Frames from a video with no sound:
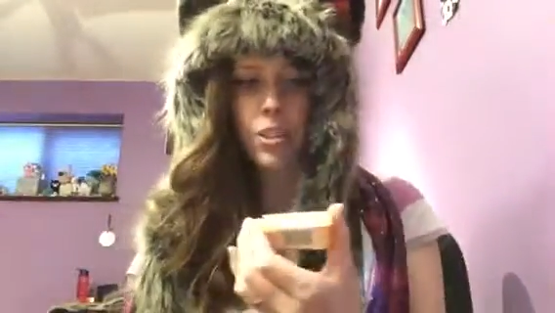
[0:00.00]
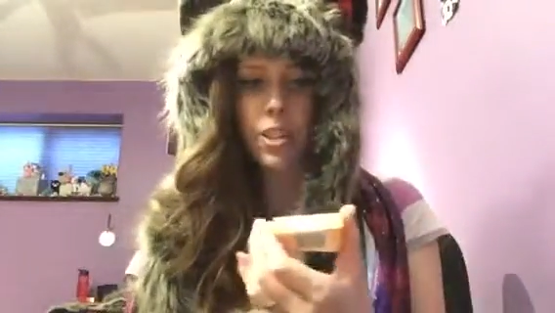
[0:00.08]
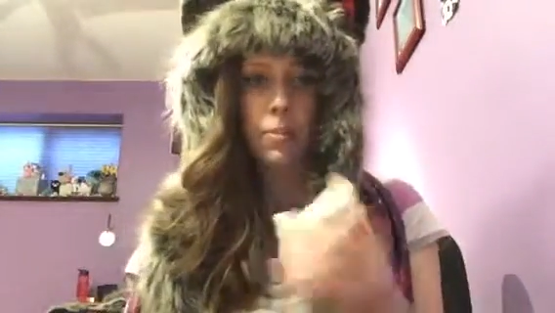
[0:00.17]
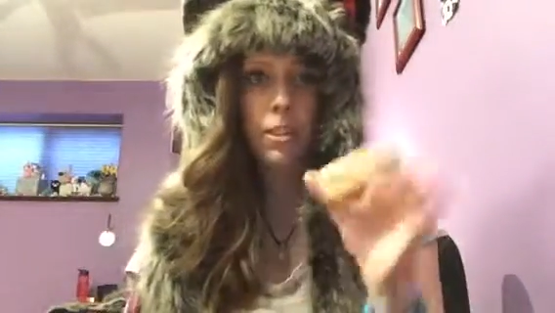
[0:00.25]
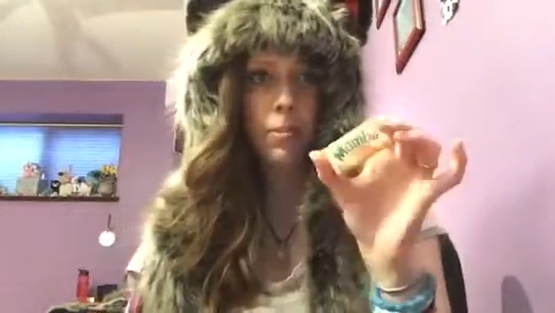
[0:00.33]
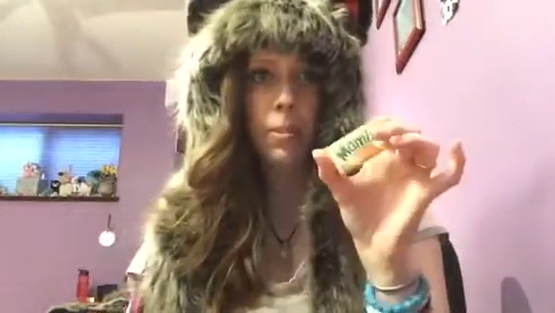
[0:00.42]
she
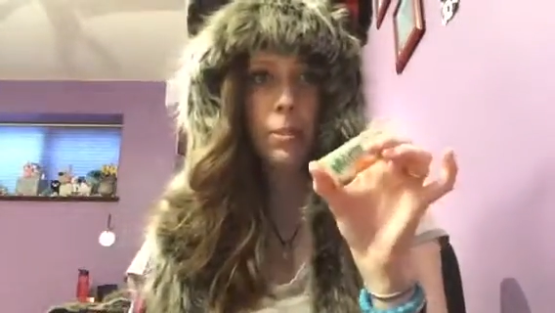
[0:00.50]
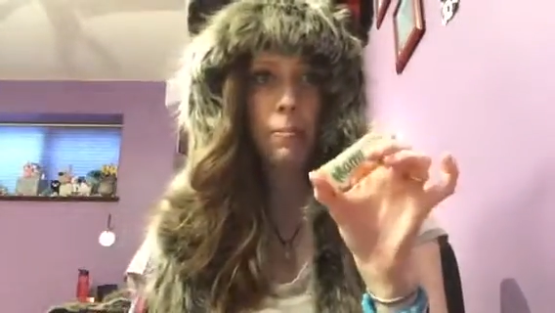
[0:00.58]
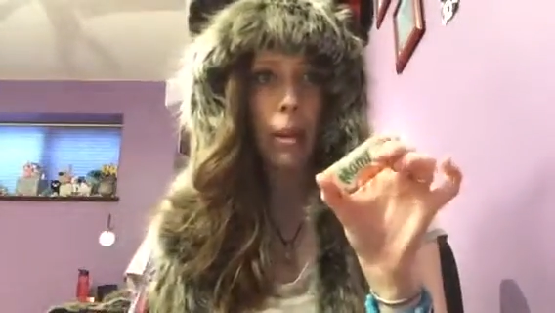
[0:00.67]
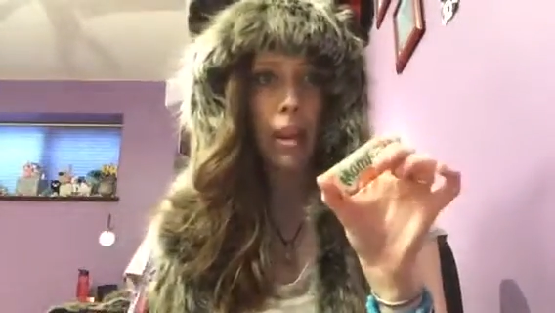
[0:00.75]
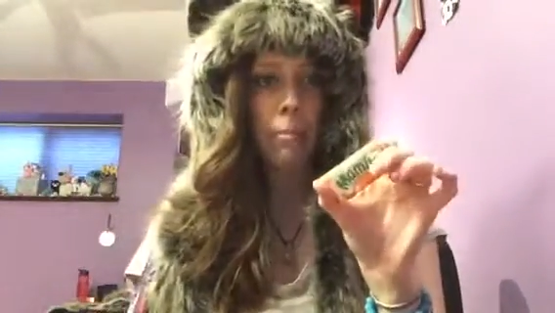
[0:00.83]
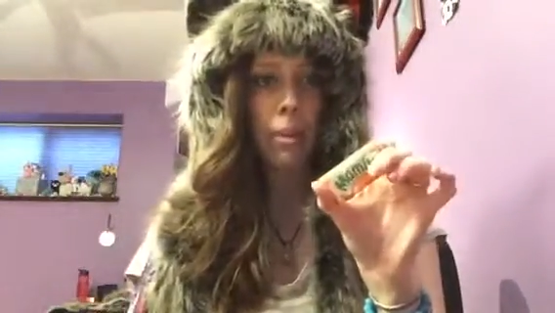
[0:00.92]
sent me some of these
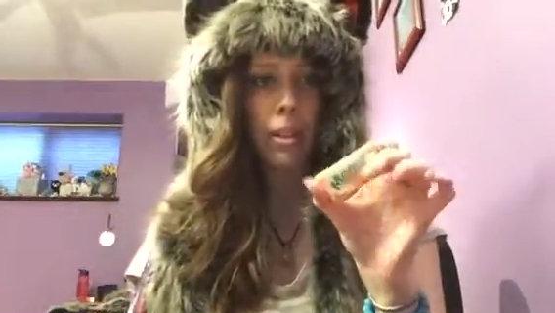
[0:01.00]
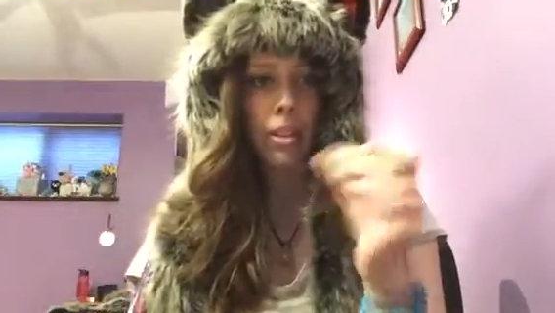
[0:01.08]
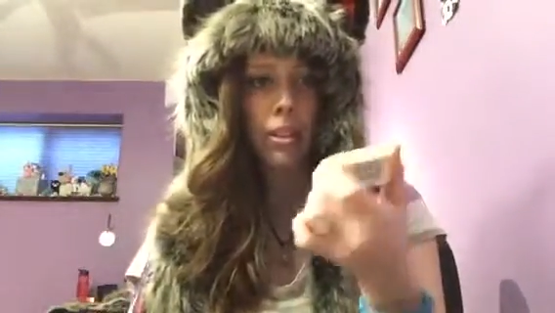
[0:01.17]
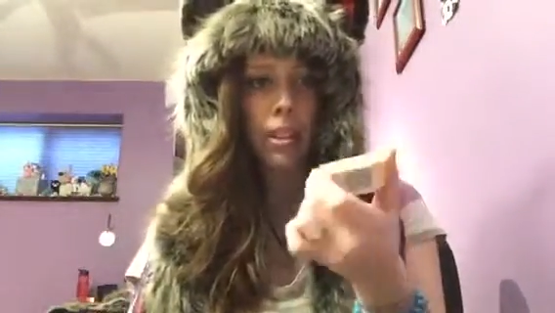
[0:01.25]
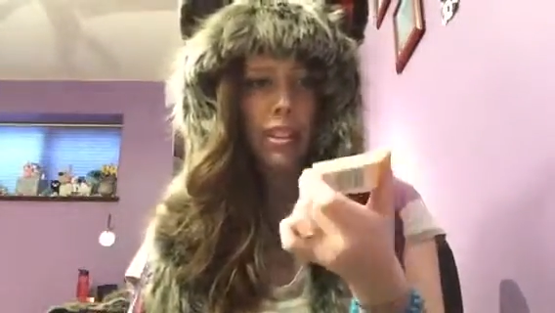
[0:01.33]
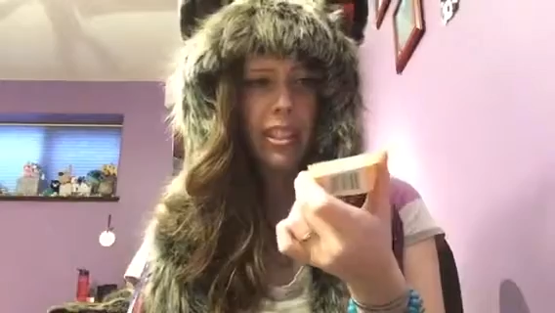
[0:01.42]
Mamba,
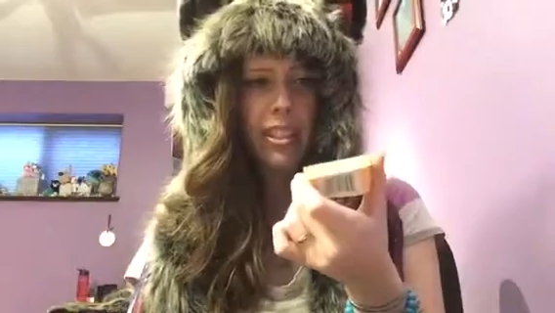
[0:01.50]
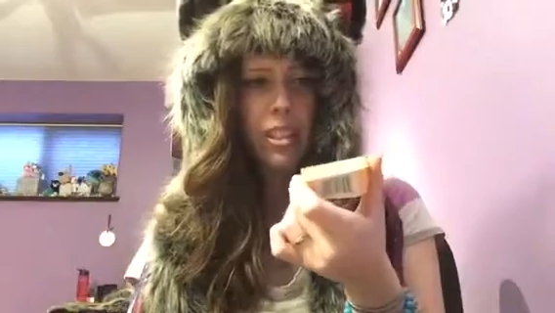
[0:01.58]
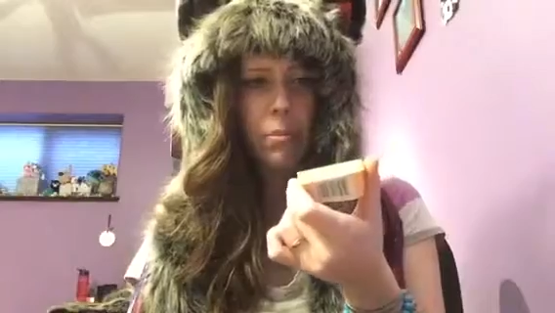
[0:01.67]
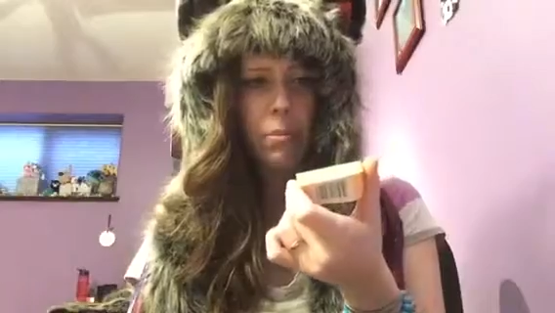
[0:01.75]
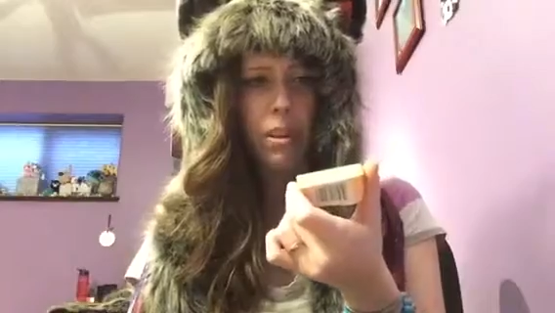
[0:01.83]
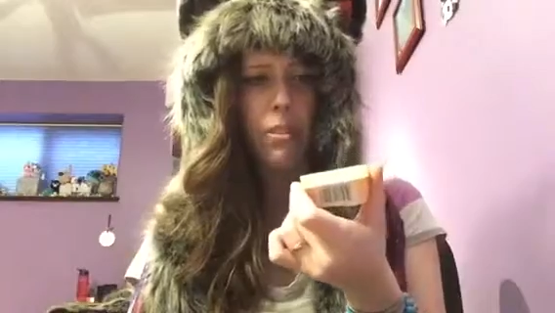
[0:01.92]
I think that's
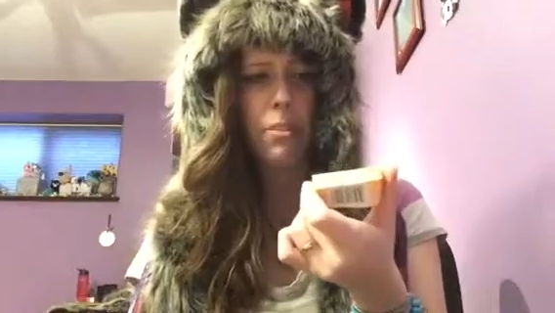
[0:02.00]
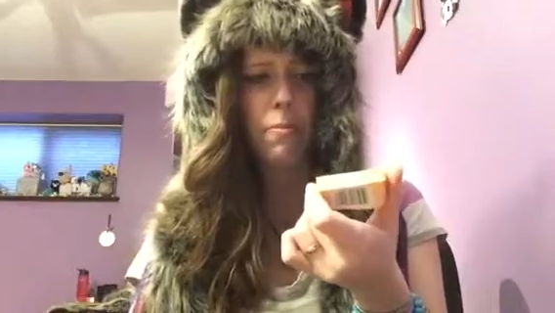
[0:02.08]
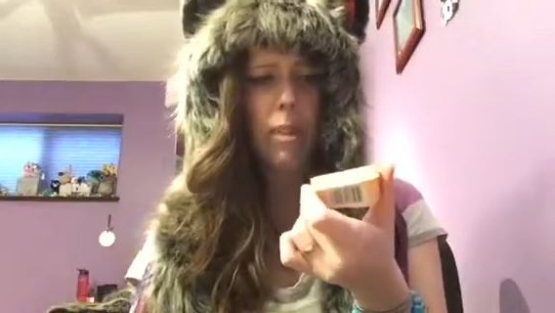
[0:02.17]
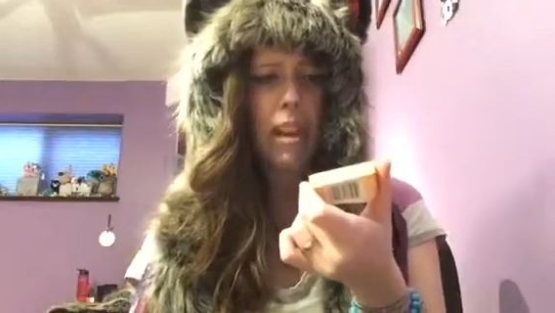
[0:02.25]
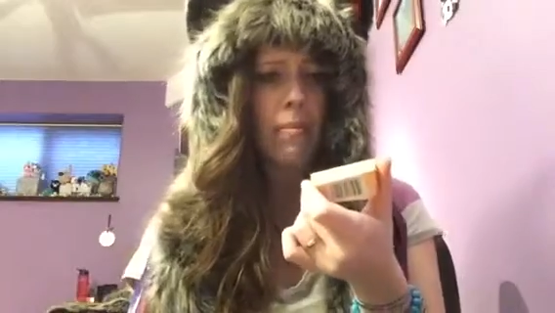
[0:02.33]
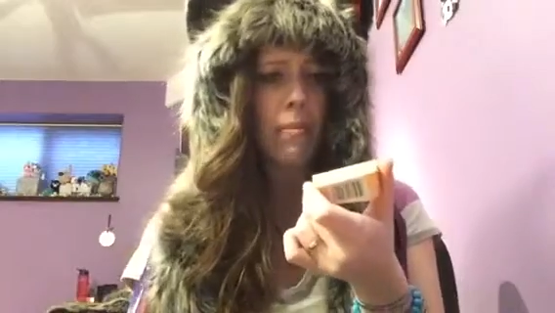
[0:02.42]
how you pronounce it,
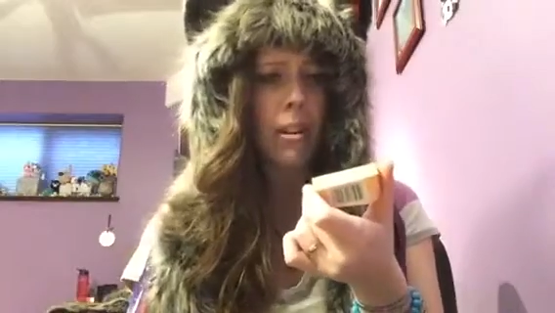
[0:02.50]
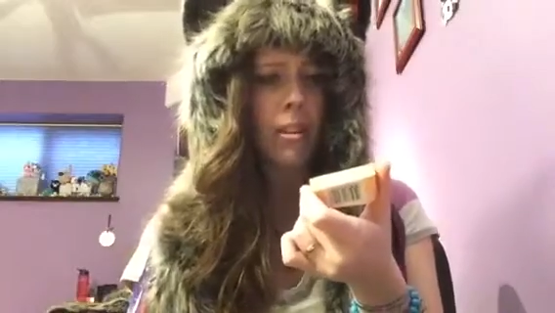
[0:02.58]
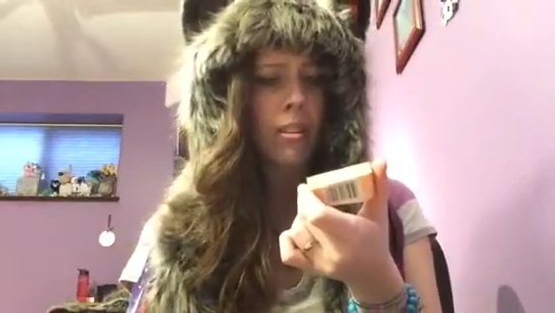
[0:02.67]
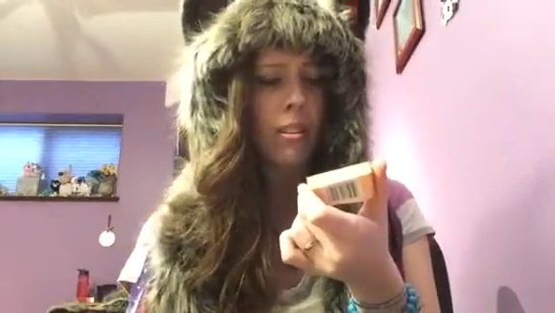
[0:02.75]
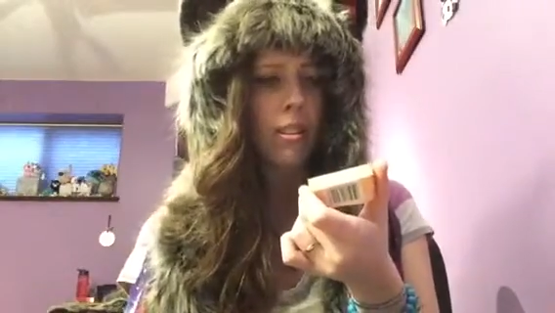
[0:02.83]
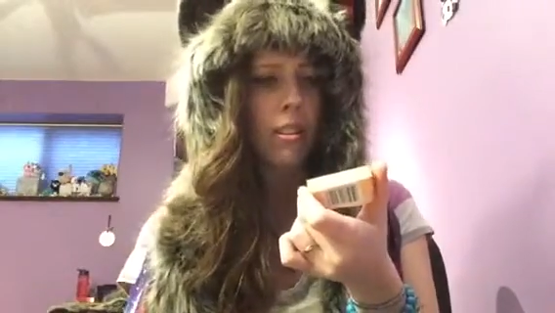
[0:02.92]
Mamba